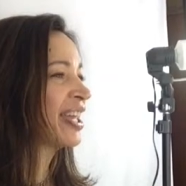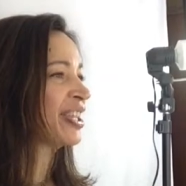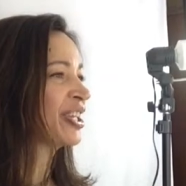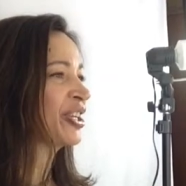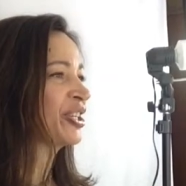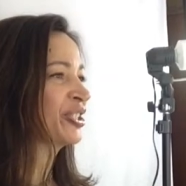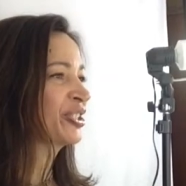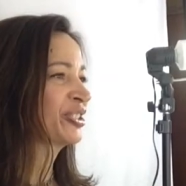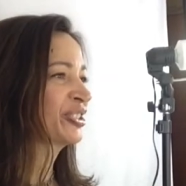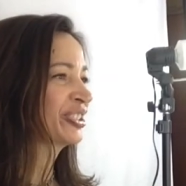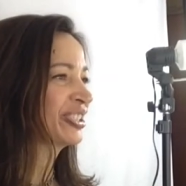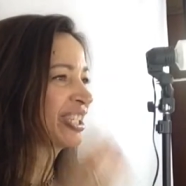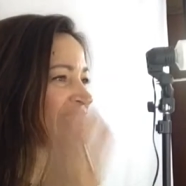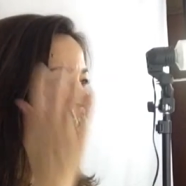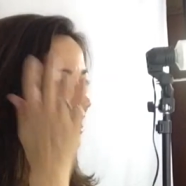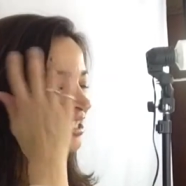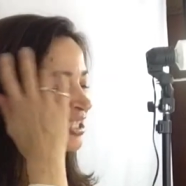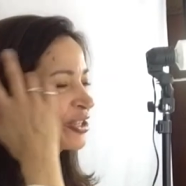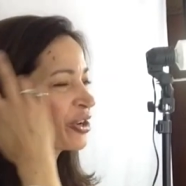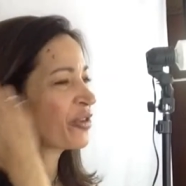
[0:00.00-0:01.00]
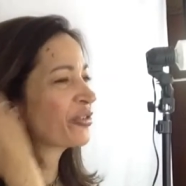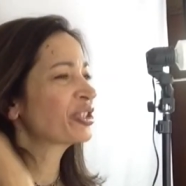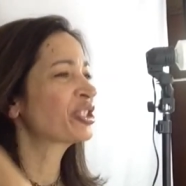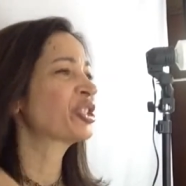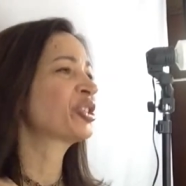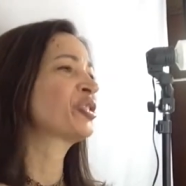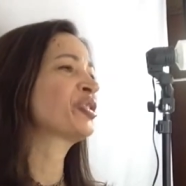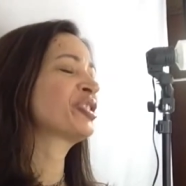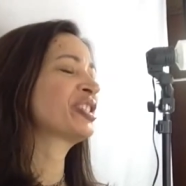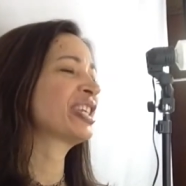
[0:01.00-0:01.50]
Hi there, it's
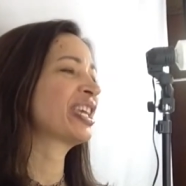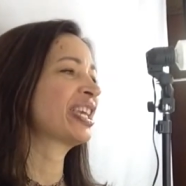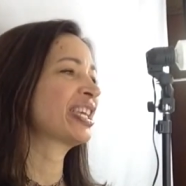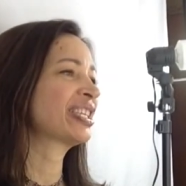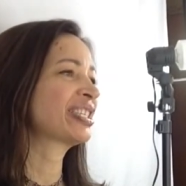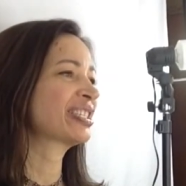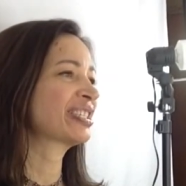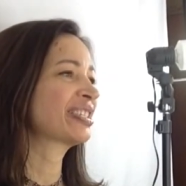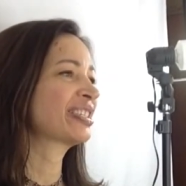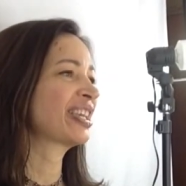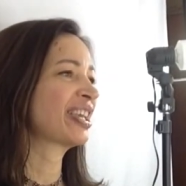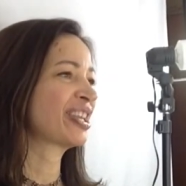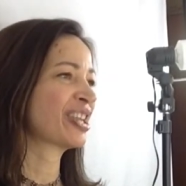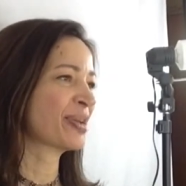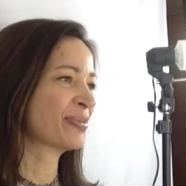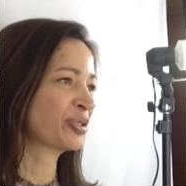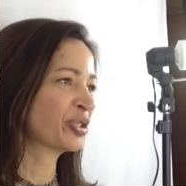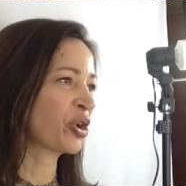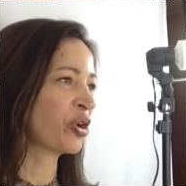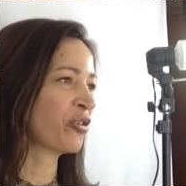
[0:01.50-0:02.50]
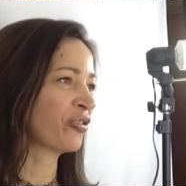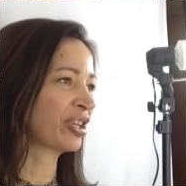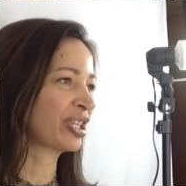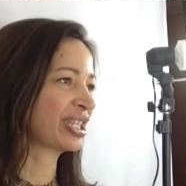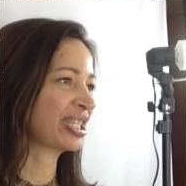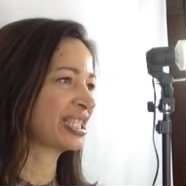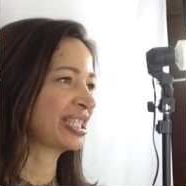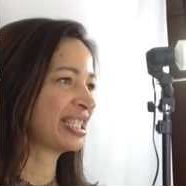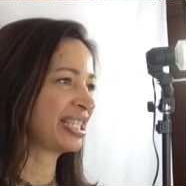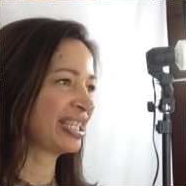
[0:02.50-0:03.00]
Tova Tuesdays and I'm
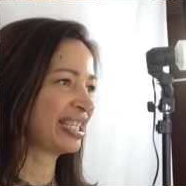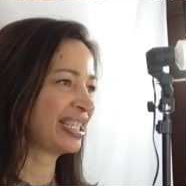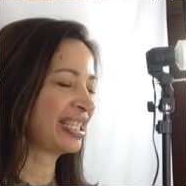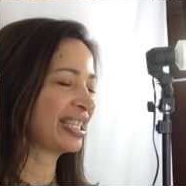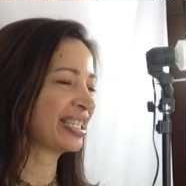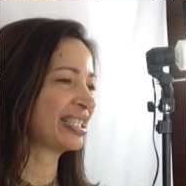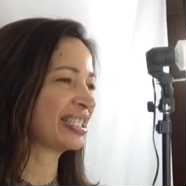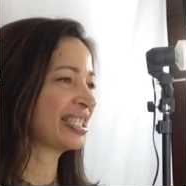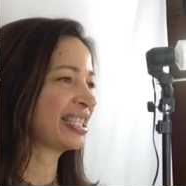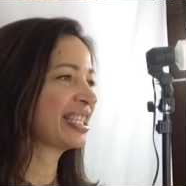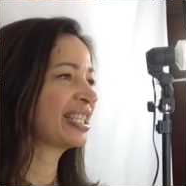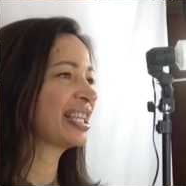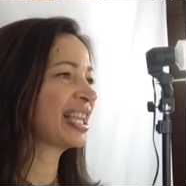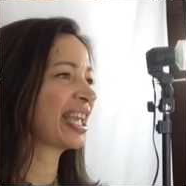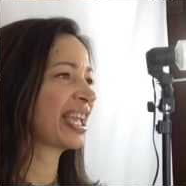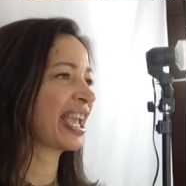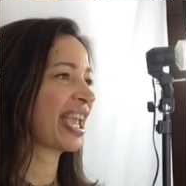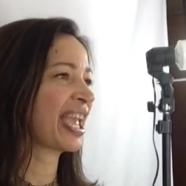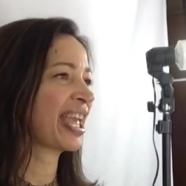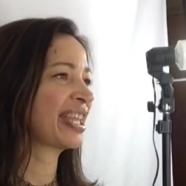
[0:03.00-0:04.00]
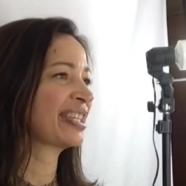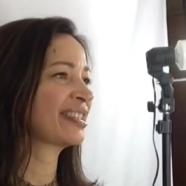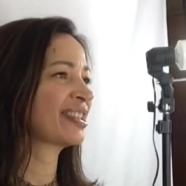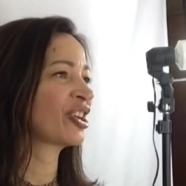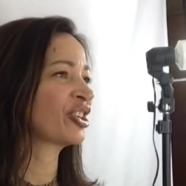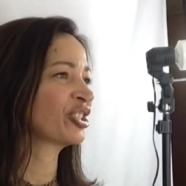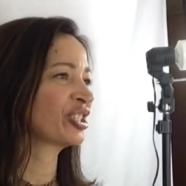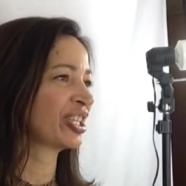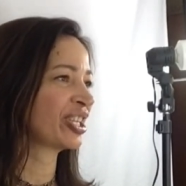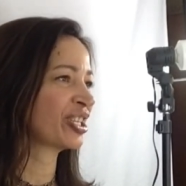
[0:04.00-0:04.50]
Tova, the tea in Tea Langhans
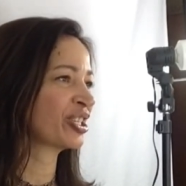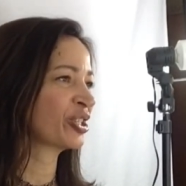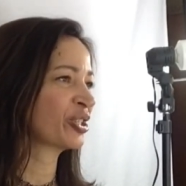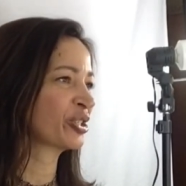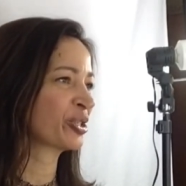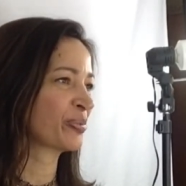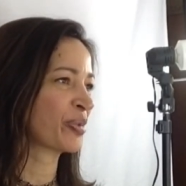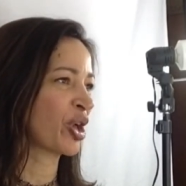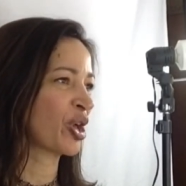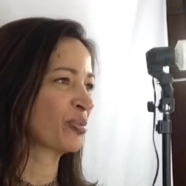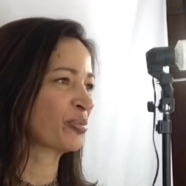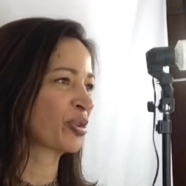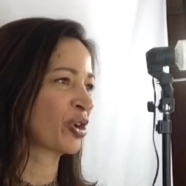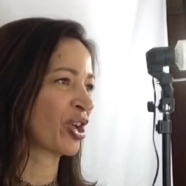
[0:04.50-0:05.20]
artisanal spa